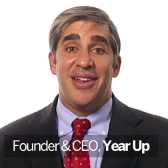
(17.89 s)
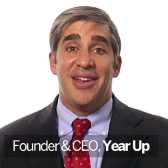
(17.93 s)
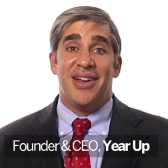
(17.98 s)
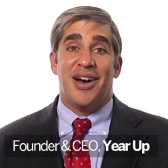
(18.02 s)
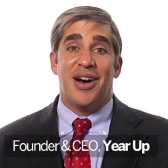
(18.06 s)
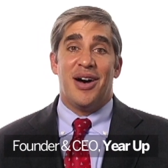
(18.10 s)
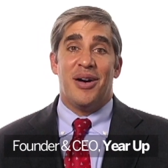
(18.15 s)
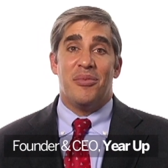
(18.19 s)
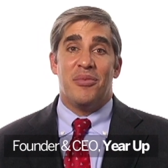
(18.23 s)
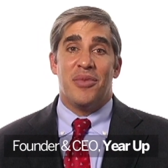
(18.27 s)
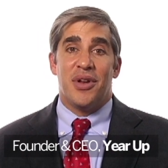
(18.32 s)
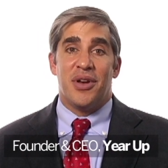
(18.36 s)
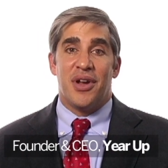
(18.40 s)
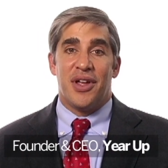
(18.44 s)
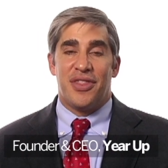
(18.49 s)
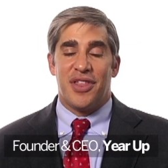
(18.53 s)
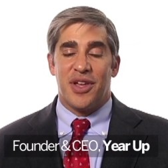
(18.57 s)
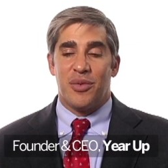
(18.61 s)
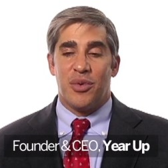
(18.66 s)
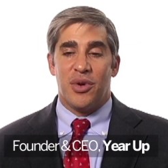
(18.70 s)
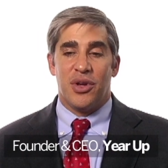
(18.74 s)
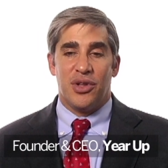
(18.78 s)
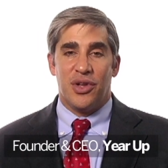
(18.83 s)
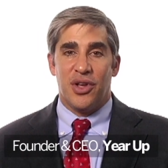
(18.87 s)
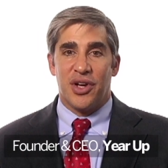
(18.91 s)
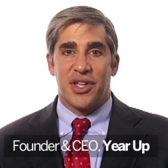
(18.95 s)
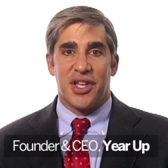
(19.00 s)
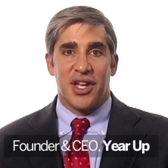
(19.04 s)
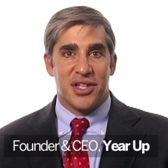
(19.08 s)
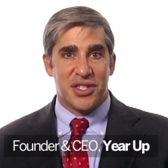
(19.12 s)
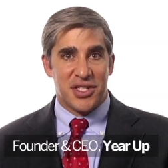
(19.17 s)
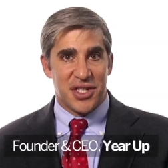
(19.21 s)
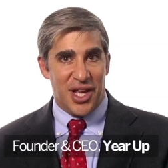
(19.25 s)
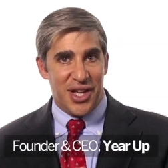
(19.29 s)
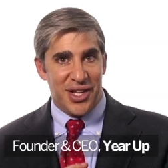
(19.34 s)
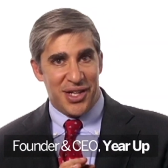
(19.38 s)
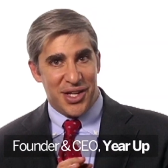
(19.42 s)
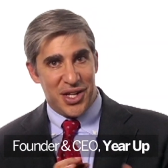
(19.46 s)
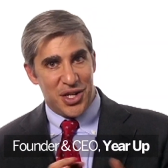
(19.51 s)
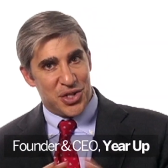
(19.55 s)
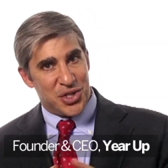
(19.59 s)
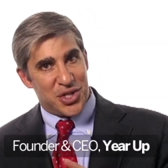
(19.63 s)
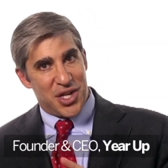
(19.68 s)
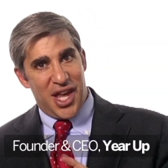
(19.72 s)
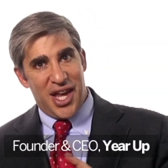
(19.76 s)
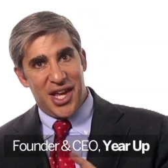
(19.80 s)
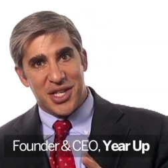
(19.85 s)
Um, and I think we looked at slightly
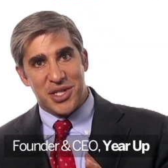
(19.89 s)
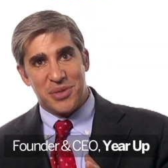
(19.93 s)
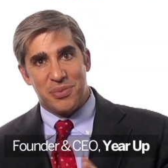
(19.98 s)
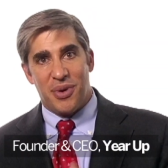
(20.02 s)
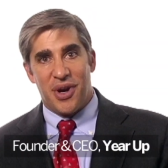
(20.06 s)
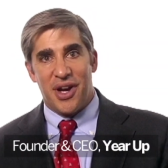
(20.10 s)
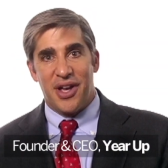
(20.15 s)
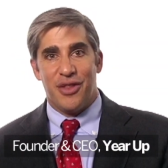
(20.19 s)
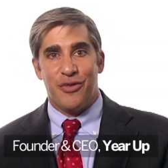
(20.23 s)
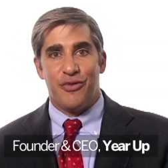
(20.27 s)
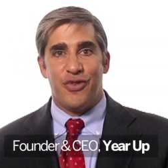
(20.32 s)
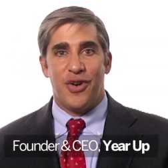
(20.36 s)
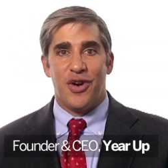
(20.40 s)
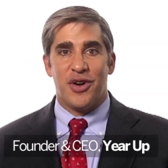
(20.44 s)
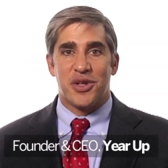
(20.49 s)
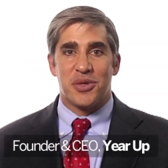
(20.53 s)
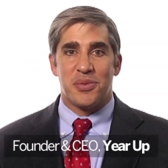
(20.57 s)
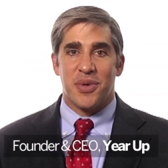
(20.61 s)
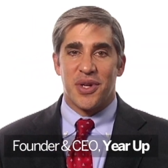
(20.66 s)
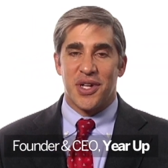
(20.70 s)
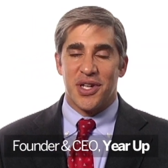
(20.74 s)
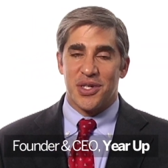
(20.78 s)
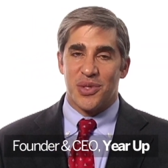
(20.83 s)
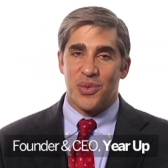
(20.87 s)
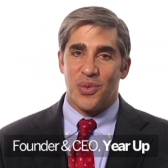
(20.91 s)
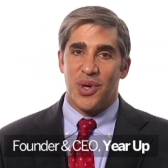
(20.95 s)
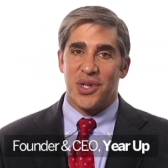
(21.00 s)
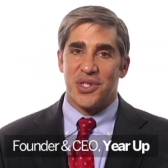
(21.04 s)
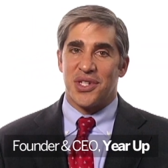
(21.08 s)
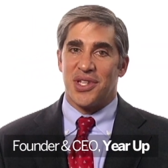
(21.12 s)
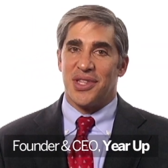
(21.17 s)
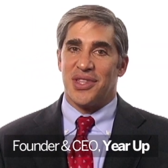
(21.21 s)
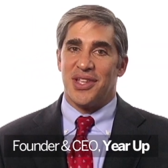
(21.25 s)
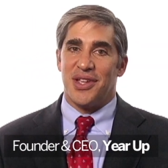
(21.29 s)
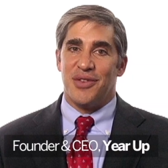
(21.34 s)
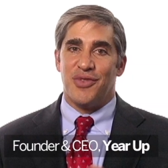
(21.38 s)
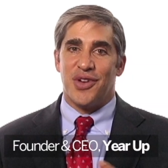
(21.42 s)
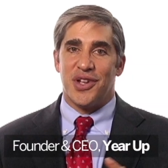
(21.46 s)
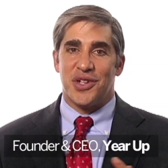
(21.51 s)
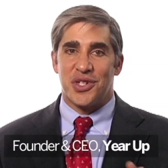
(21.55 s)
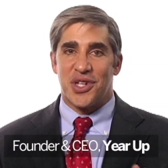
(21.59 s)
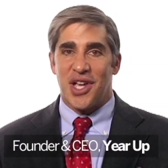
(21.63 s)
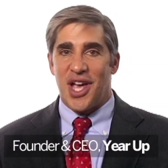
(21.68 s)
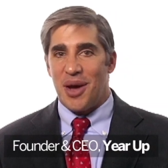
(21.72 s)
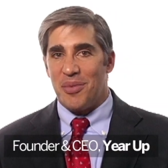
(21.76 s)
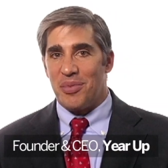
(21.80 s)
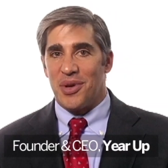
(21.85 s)
askance by other folks because it wasn't the
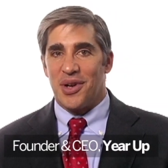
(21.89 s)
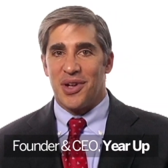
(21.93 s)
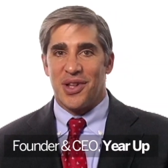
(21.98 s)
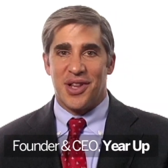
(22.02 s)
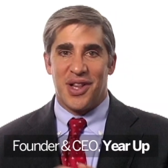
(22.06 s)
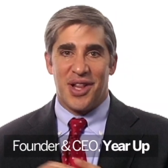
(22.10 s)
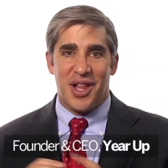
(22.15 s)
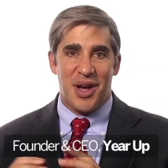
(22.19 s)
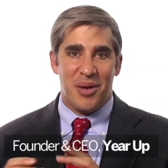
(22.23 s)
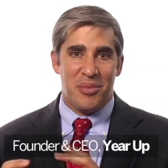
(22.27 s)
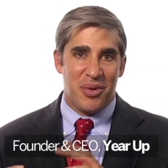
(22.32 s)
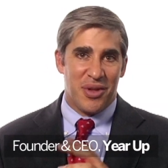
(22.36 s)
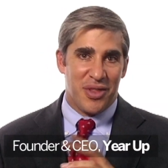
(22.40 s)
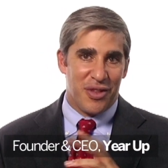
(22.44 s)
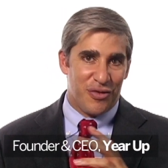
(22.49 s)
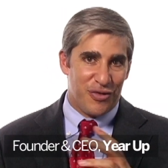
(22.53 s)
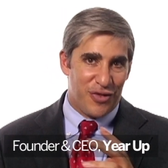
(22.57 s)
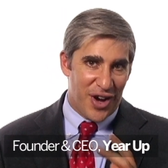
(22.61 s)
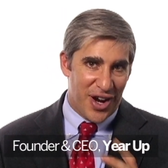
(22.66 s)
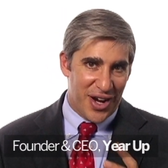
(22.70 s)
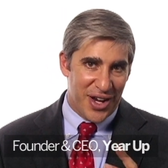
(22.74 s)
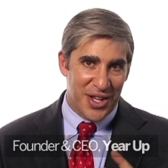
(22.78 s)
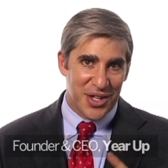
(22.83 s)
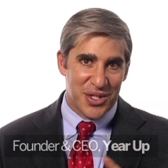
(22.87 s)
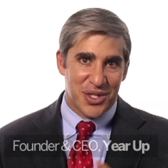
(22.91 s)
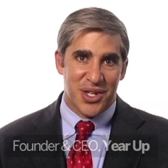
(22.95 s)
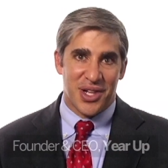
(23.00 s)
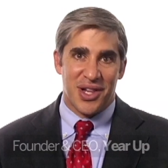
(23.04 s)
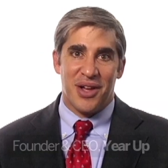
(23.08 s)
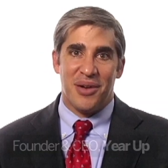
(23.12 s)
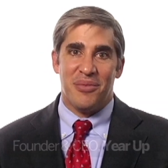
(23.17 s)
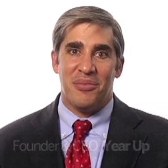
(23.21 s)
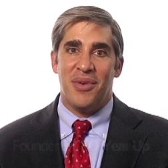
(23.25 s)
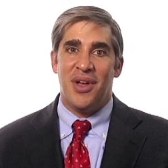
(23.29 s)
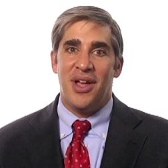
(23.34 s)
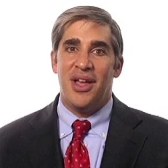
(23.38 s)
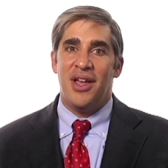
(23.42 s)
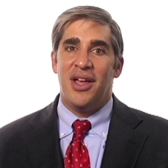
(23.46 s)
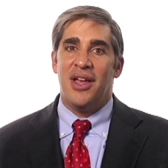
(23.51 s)
venture capital club or the finance club.